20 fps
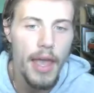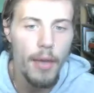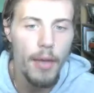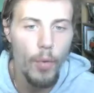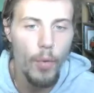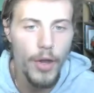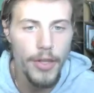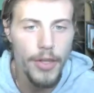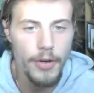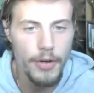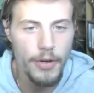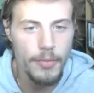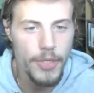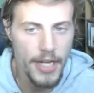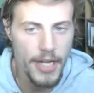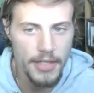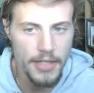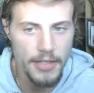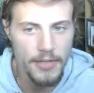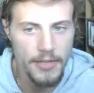what your
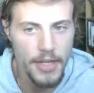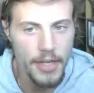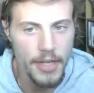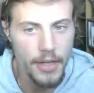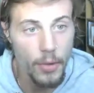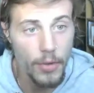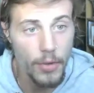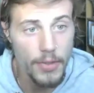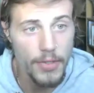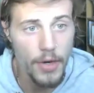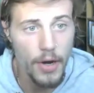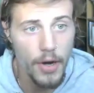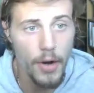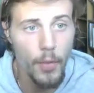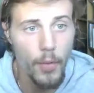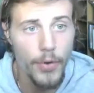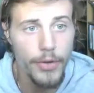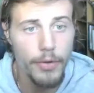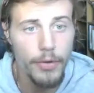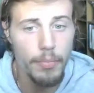objectives and goals are
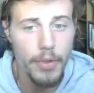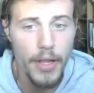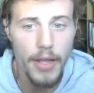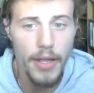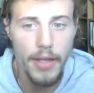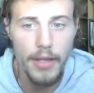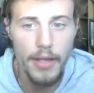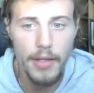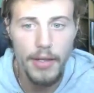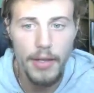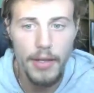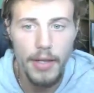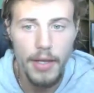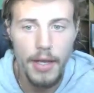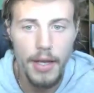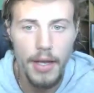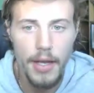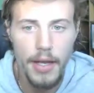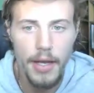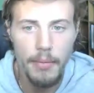when you're playing it.
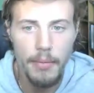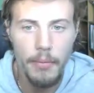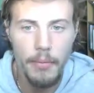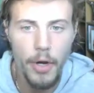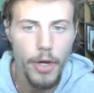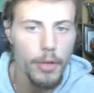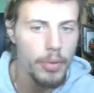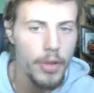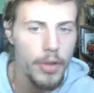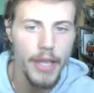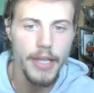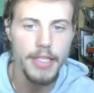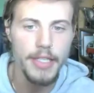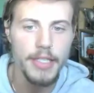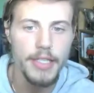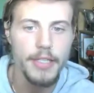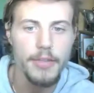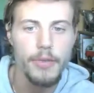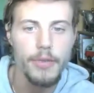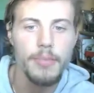Are you playing it
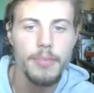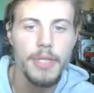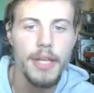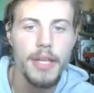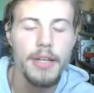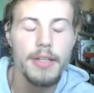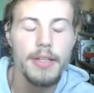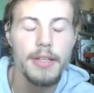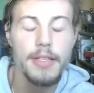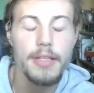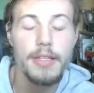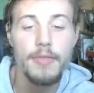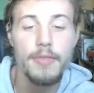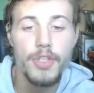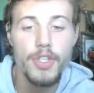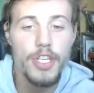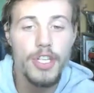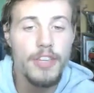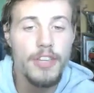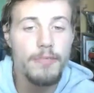to obtain a sense of
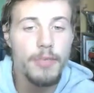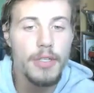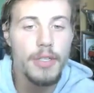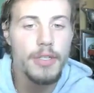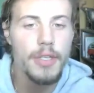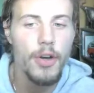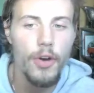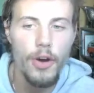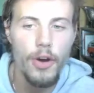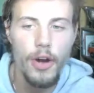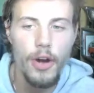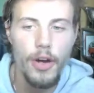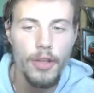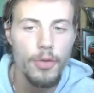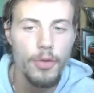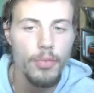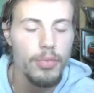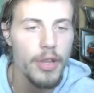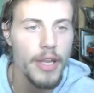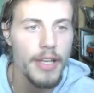achievement, or are
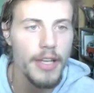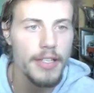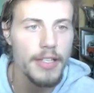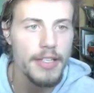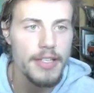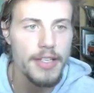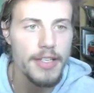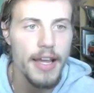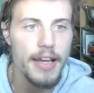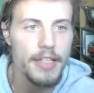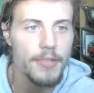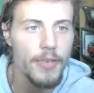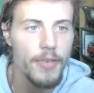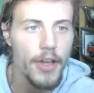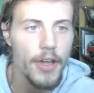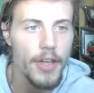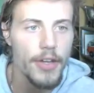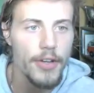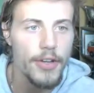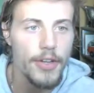you playing it to satisfy
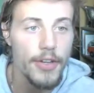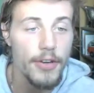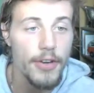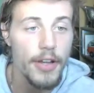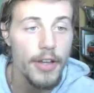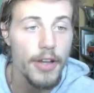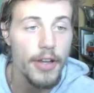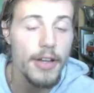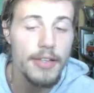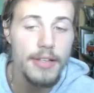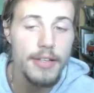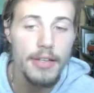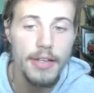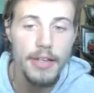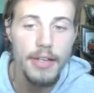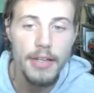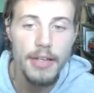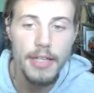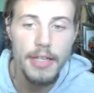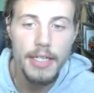your
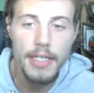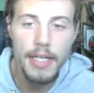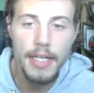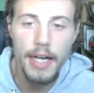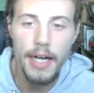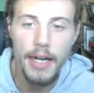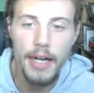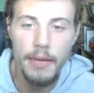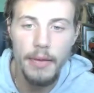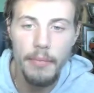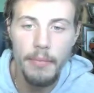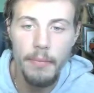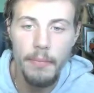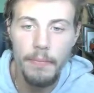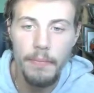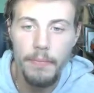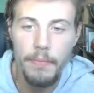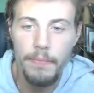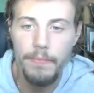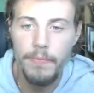curiosity?
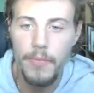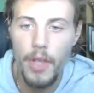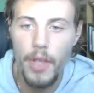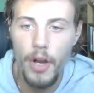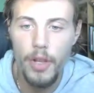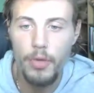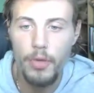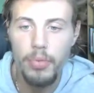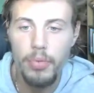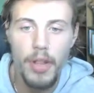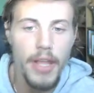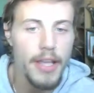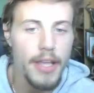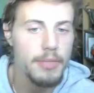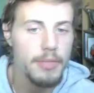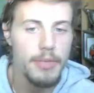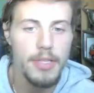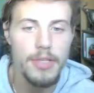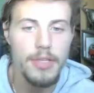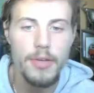Are you playing it to
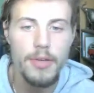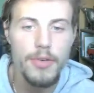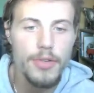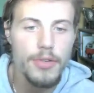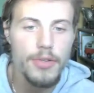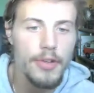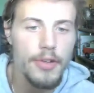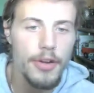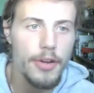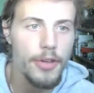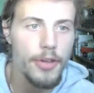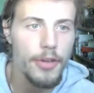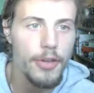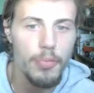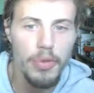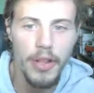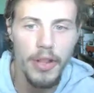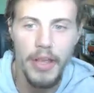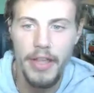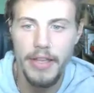be social, or are you
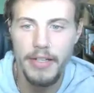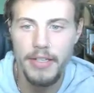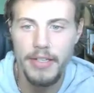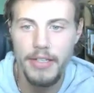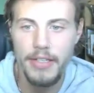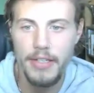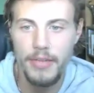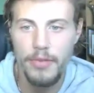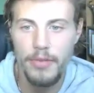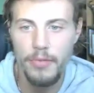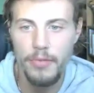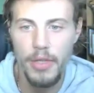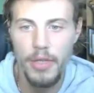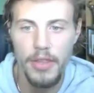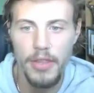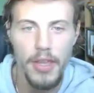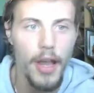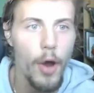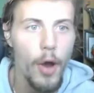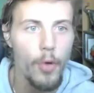playing it to be
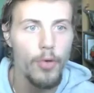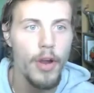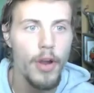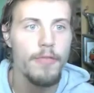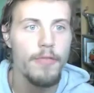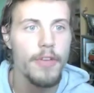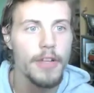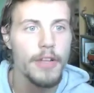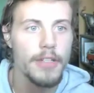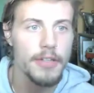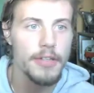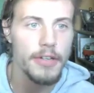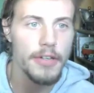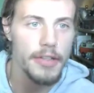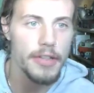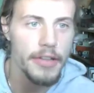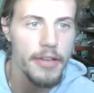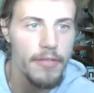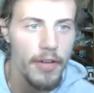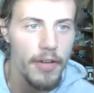the outright victor
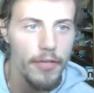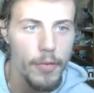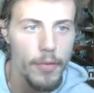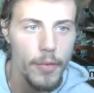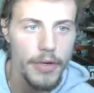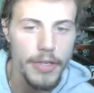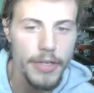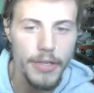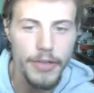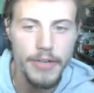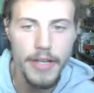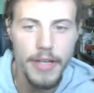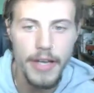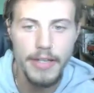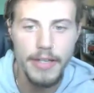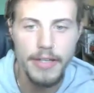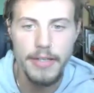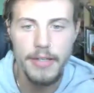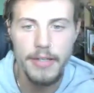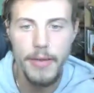and leave everyone in your
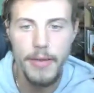dust?